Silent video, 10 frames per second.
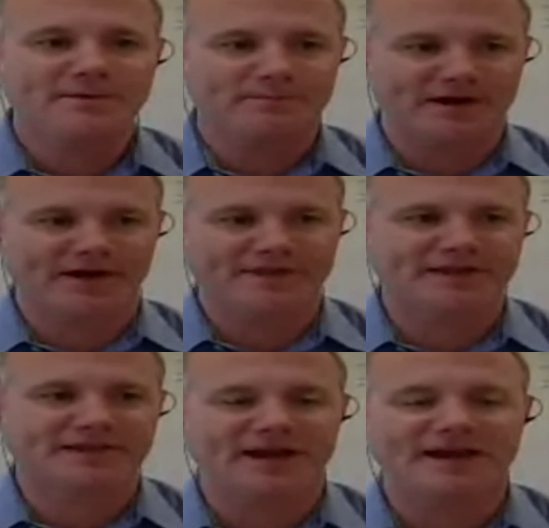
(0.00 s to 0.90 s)
But I
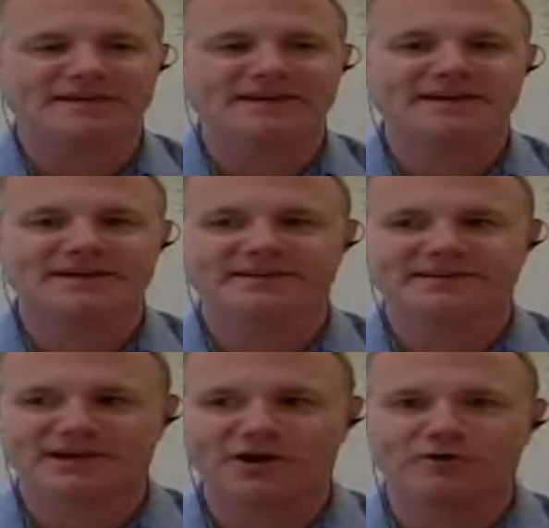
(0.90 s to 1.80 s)
think the idea is
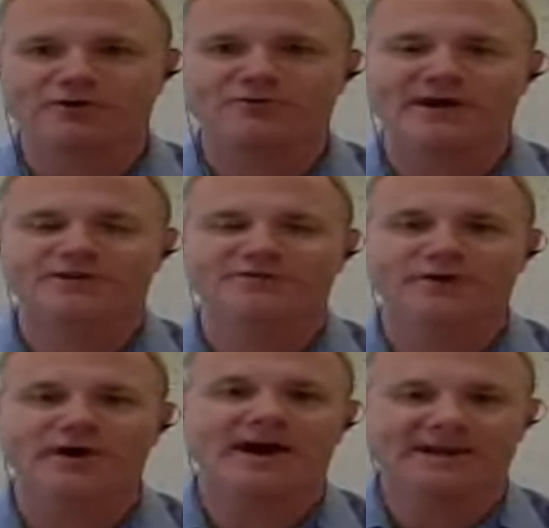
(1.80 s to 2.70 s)
to go and
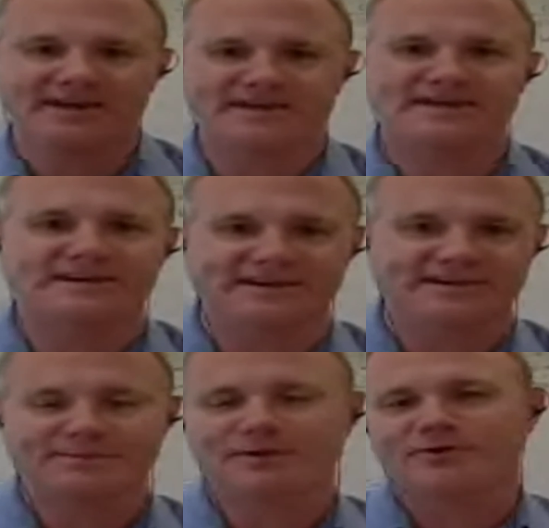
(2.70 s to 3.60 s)
transfer ideas
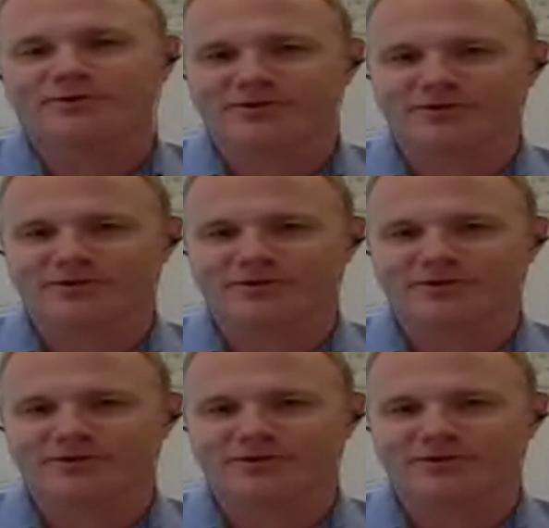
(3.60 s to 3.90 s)
as opposed